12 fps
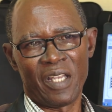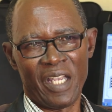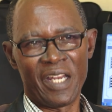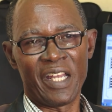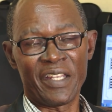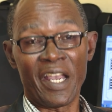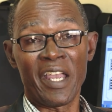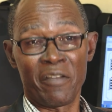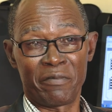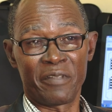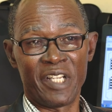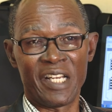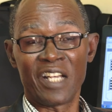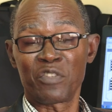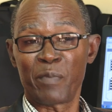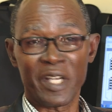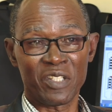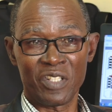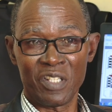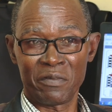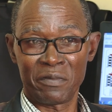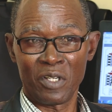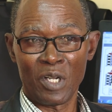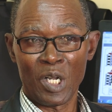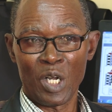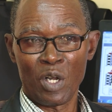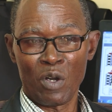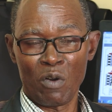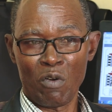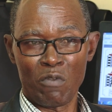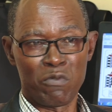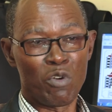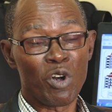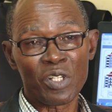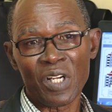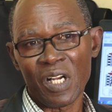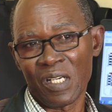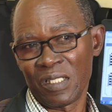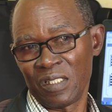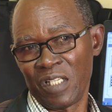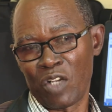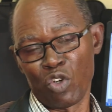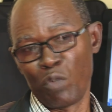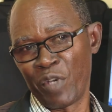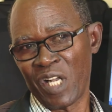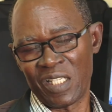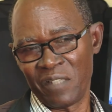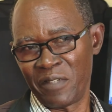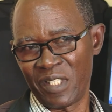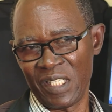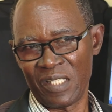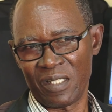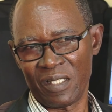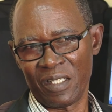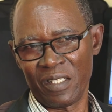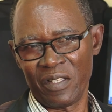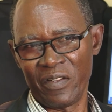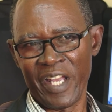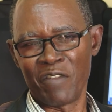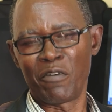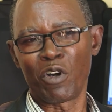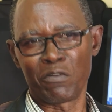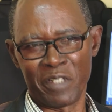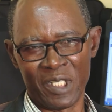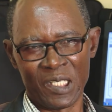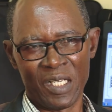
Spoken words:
NHIF, irrespective of what economic activities they involve in.